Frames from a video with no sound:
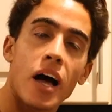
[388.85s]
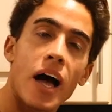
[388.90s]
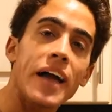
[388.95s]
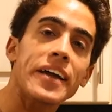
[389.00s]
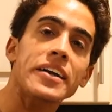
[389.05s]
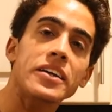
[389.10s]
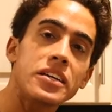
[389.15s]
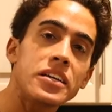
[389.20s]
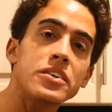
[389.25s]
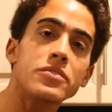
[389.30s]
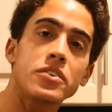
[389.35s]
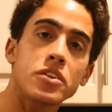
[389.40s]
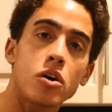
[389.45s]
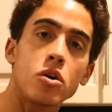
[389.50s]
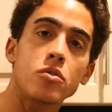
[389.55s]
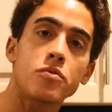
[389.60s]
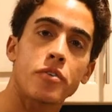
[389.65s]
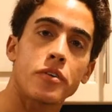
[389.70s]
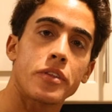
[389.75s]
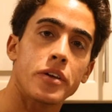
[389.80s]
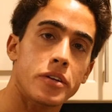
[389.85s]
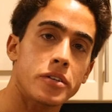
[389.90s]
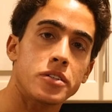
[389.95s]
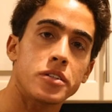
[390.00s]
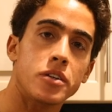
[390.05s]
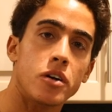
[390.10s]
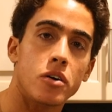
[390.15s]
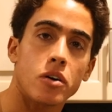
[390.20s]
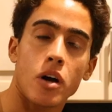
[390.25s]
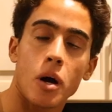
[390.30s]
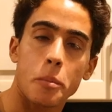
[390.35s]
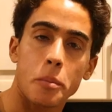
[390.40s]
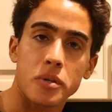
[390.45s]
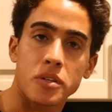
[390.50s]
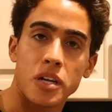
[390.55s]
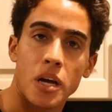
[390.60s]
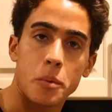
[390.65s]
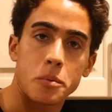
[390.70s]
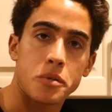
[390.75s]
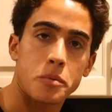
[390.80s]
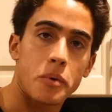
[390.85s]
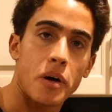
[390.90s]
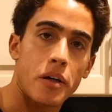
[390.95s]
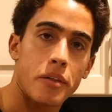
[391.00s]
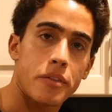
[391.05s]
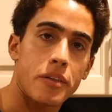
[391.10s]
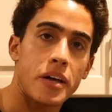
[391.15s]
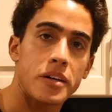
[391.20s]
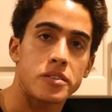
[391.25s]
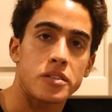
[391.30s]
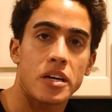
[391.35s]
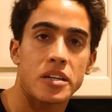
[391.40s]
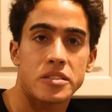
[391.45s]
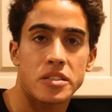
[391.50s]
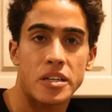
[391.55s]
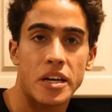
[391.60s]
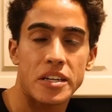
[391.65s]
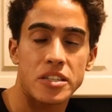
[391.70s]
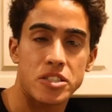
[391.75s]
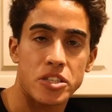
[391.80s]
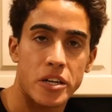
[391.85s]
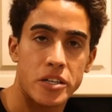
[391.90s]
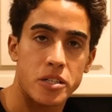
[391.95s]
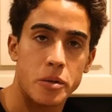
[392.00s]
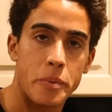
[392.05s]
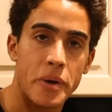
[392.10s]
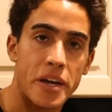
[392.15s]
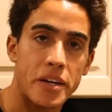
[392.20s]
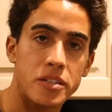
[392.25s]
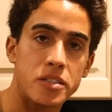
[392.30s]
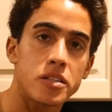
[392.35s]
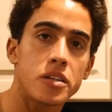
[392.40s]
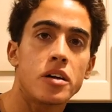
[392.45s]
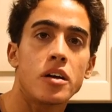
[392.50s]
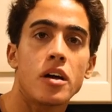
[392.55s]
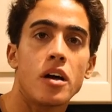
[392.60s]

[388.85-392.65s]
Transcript: I can even go for this, you know, a couple times a month as a nice change of pace.